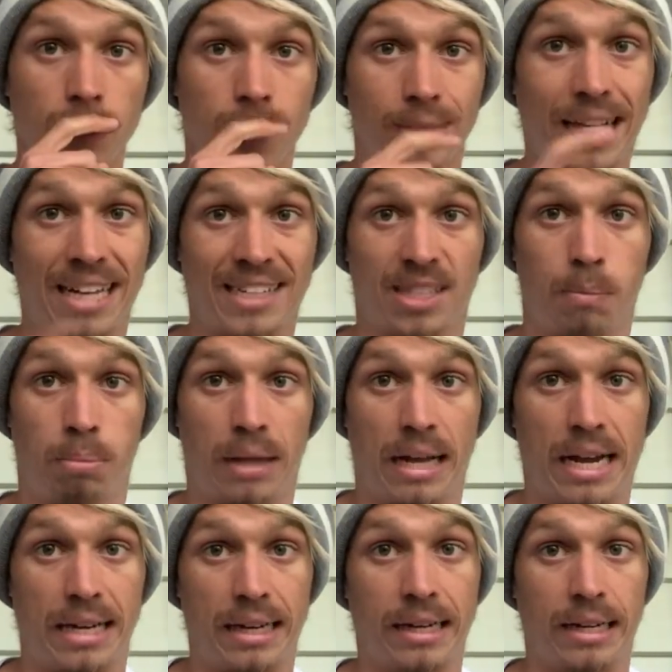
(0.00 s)
That's the
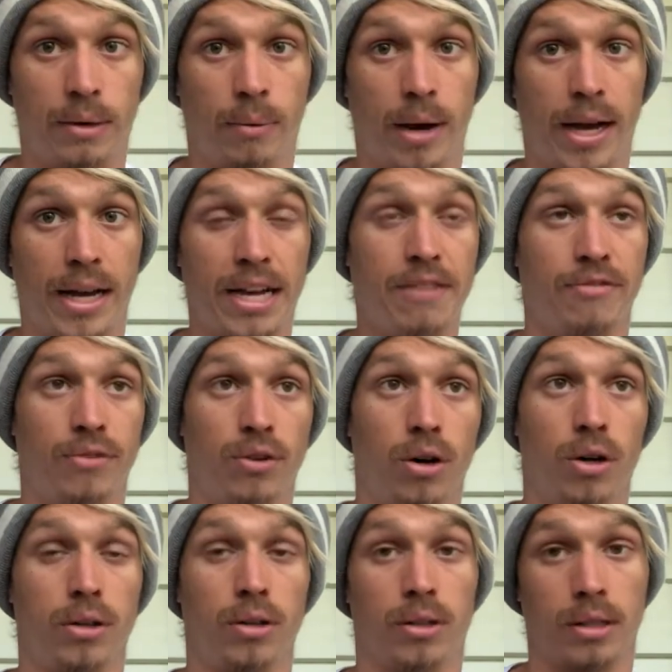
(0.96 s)
plan anyway. If
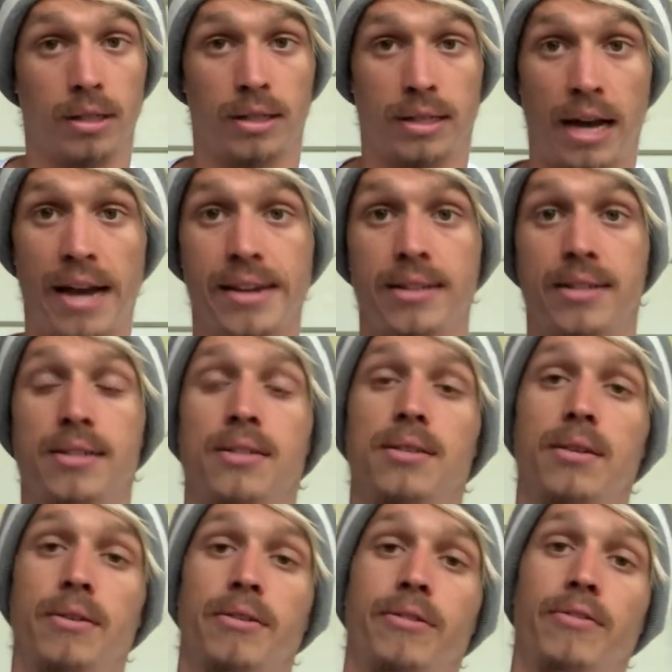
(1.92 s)
not, the cadence is
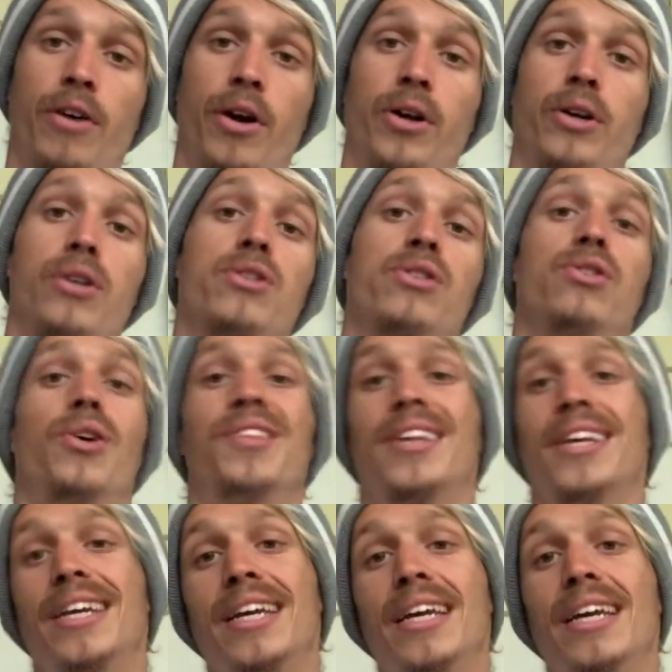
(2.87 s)
the focus, not the
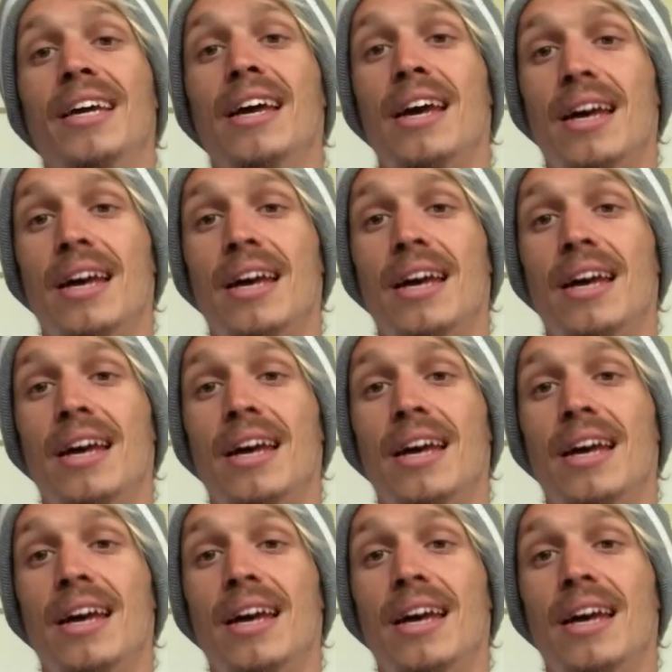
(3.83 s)
gear.